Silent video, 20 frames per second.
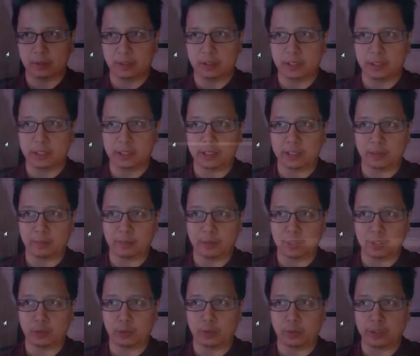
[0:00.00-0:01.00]
It's a
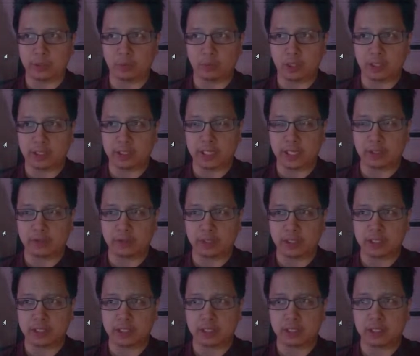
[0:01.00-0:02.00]
Bitcoin wallet
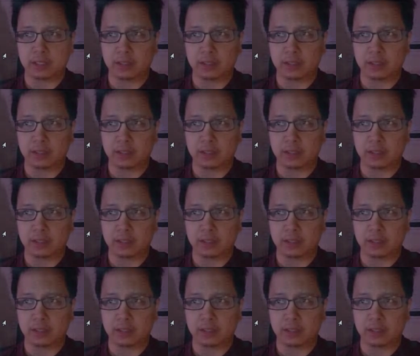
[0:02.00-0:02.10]
address.